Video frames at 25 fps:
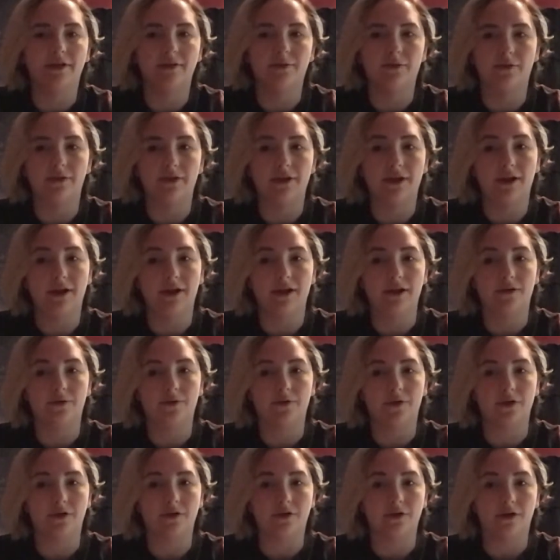will need
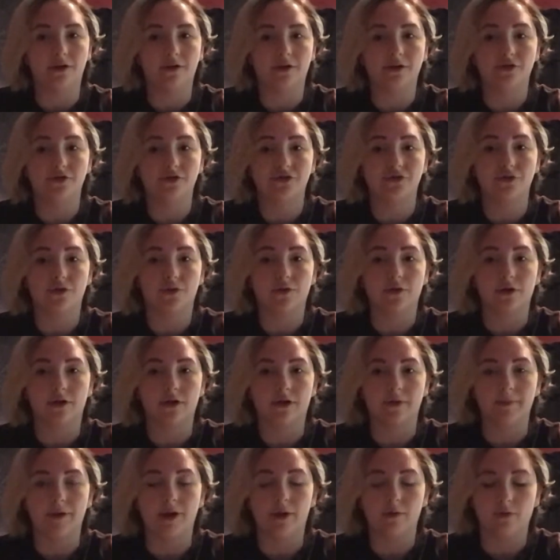for your college
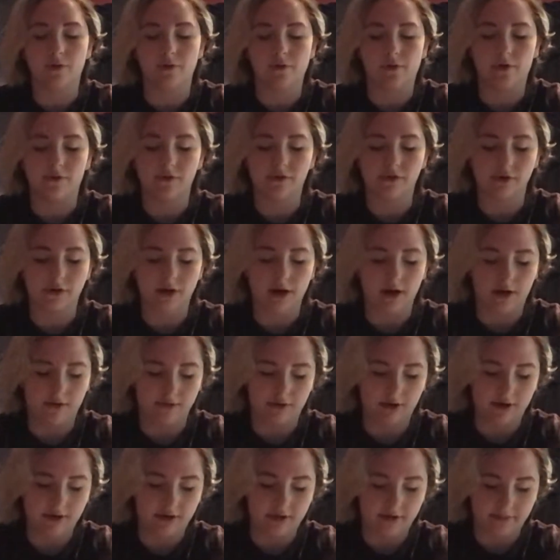dorm revolves
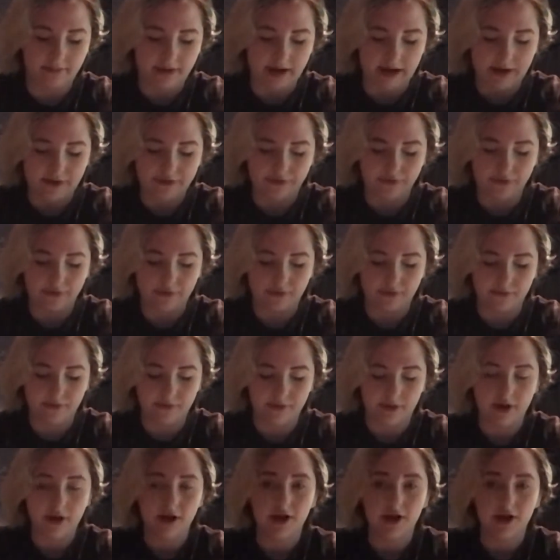around the bathroom,